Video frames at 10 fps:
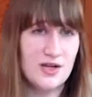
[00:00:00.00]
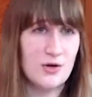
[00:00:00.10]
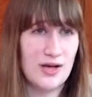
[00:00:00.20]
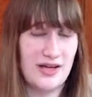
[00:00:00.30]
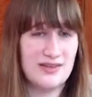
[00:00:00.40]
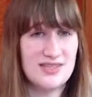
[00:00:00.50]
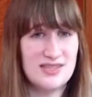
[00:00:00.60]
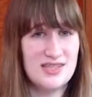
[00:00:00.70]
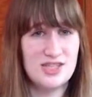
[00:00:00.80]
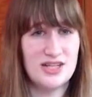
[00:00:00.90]
Okay, the
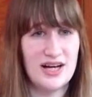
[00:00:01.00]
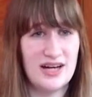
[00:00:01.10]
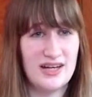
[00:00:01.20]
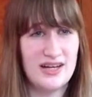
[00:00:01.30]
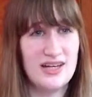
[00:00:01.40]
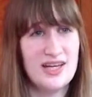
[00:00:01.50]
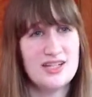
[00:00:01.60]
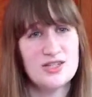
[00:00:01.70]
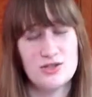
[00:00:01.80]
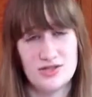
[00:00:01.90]
CGI,
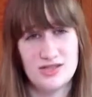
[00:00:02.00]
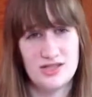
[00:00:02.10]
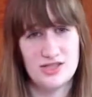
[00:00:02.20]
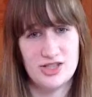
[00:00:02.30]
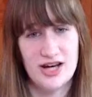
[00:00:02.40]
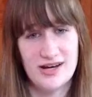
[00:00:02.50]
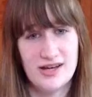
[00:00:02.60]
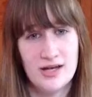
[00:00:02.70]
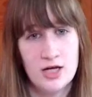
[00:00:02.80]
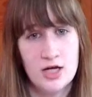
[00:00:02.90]
it's a good
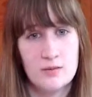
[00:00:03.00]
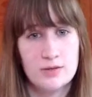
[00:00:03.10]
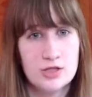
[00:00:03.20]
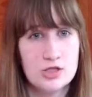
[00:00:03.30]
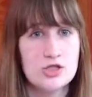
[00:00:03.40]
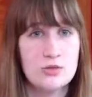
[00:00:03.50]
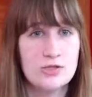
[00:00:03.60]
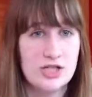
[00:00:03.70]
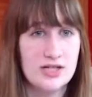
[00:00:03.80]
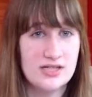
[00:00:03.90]
CGI, but there's so
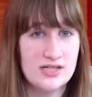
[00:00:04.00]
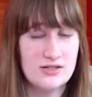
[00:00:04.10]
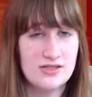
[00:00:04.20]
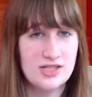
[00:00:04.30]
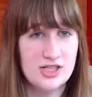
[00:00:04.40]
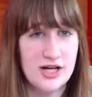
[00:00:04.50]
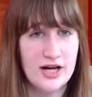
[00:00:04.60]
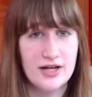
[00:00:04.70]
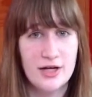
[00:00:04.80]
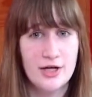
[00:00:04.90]
much unnecessary
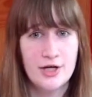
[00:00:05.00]
CGI.